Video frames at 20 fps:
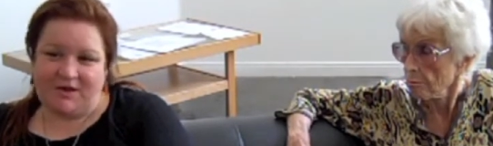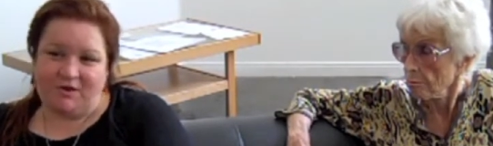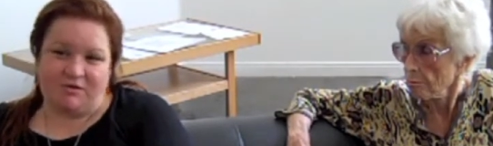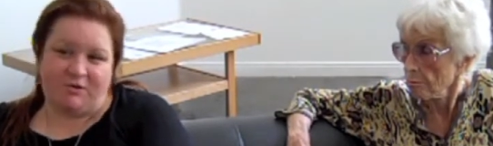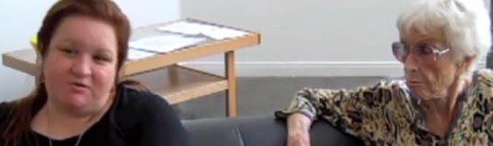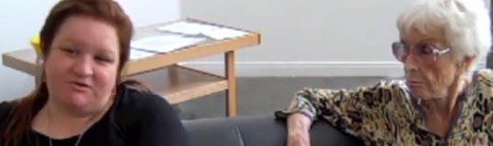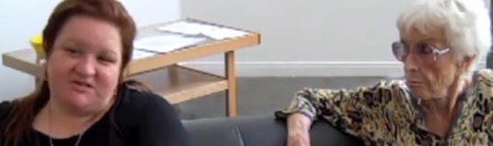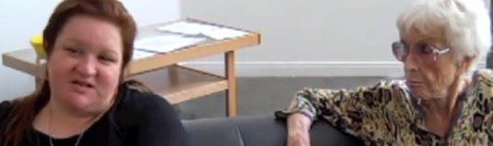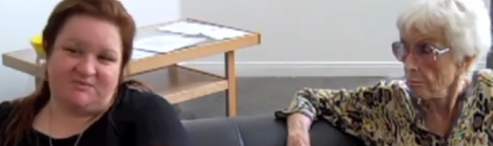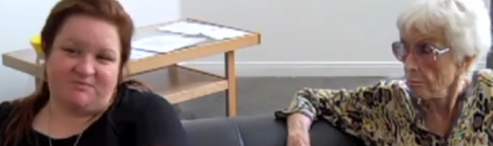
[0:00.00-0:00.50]
Speaker 1: oh, go
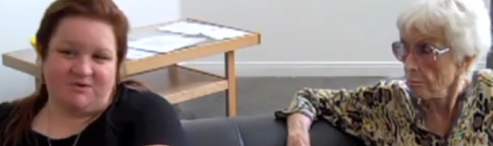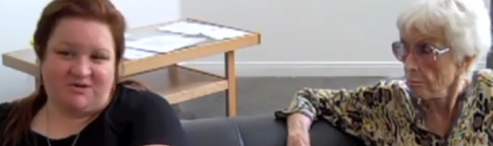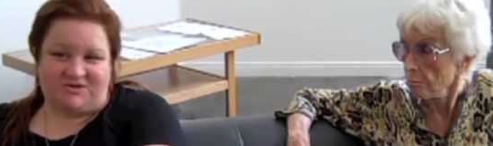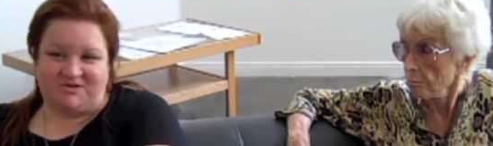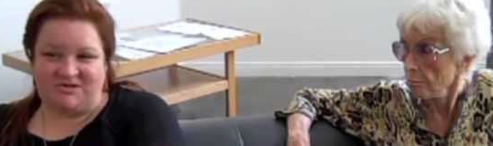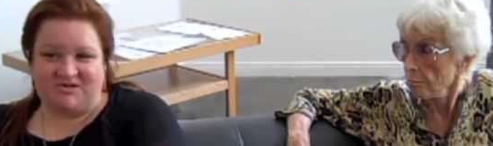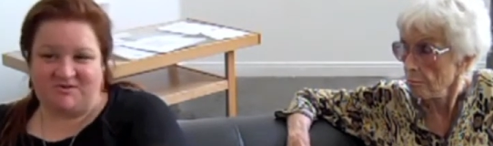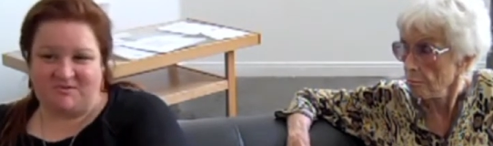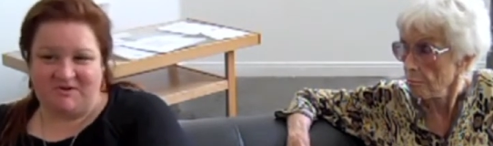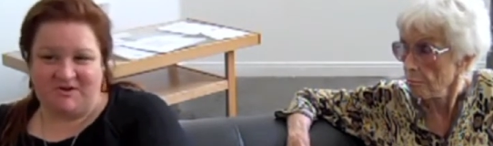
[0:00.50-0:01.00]
take
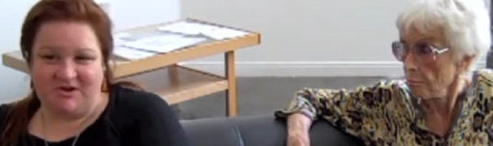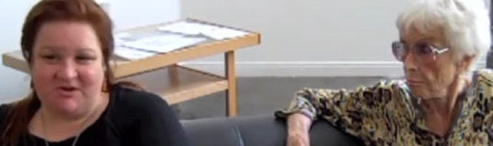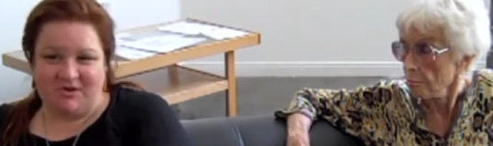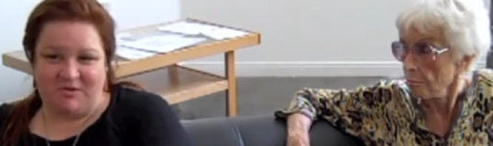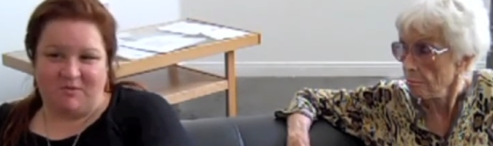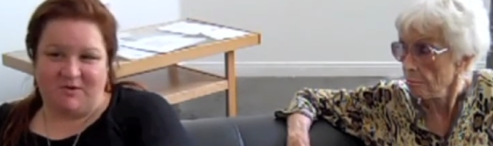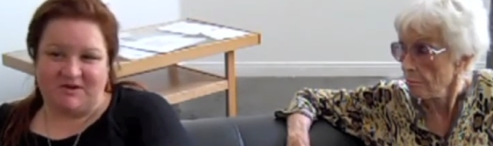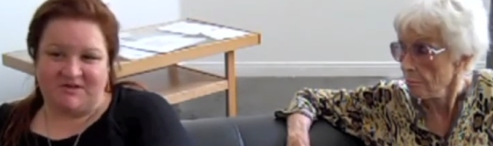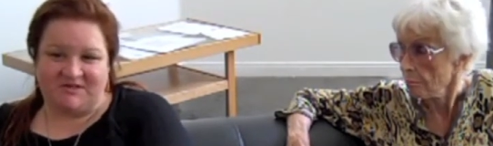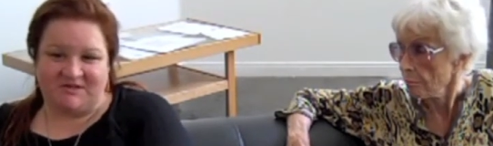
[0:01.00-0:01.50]
pictures We know you
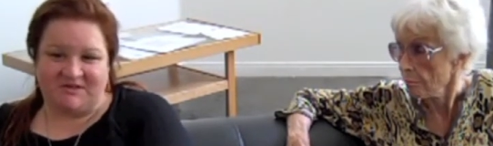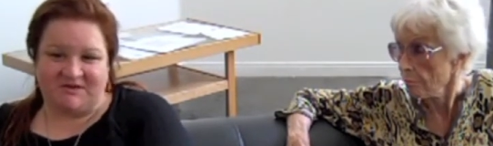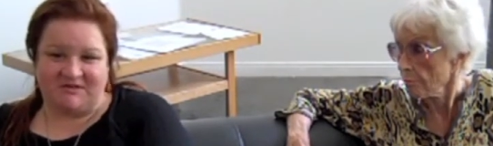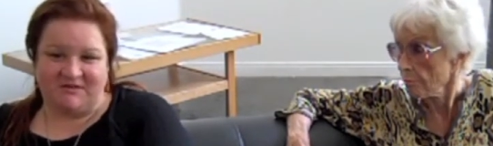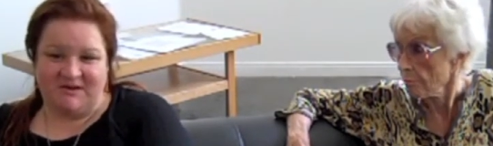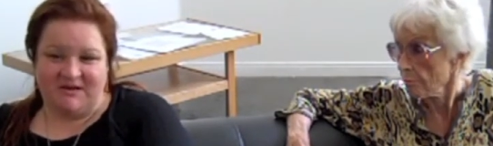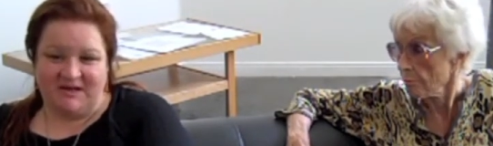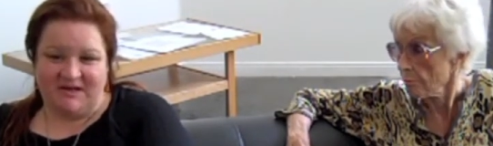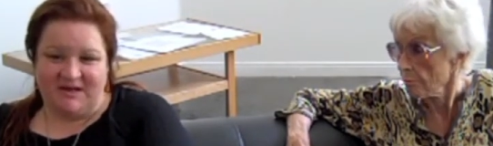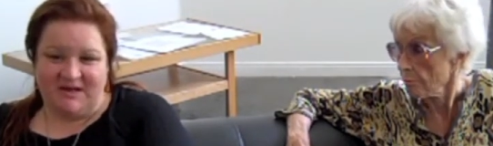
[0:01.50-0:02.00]
want to.
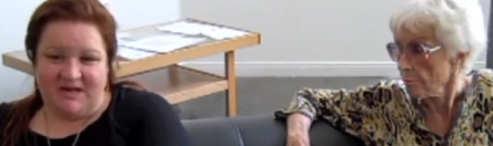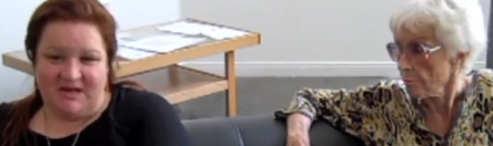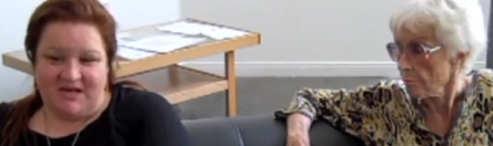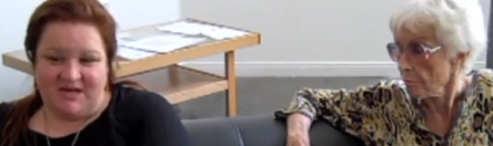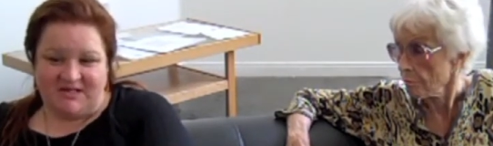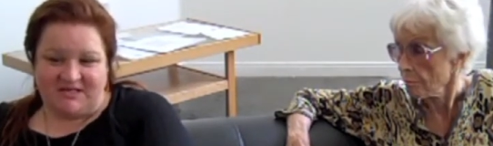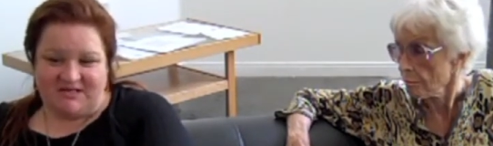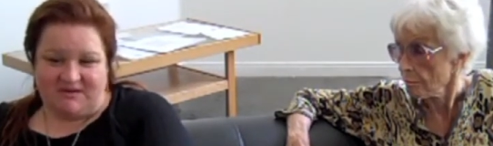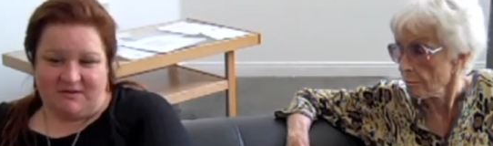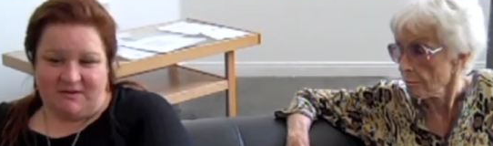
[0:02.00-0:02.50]

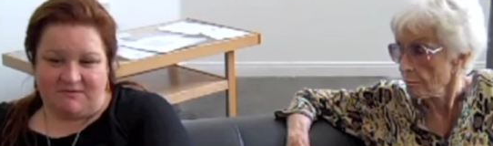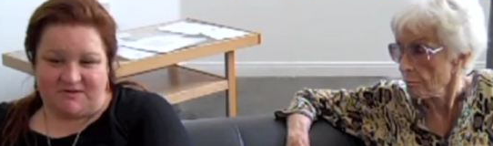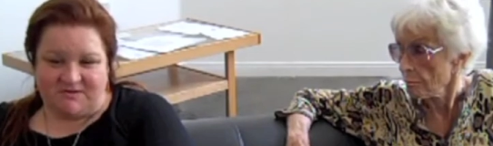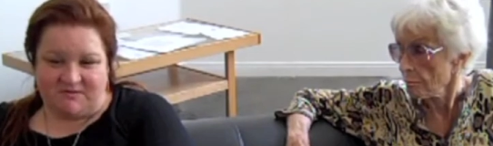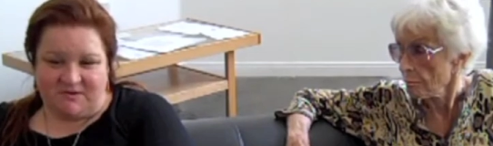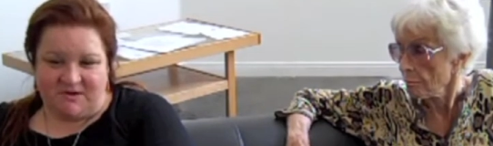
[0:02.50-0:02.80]
So I was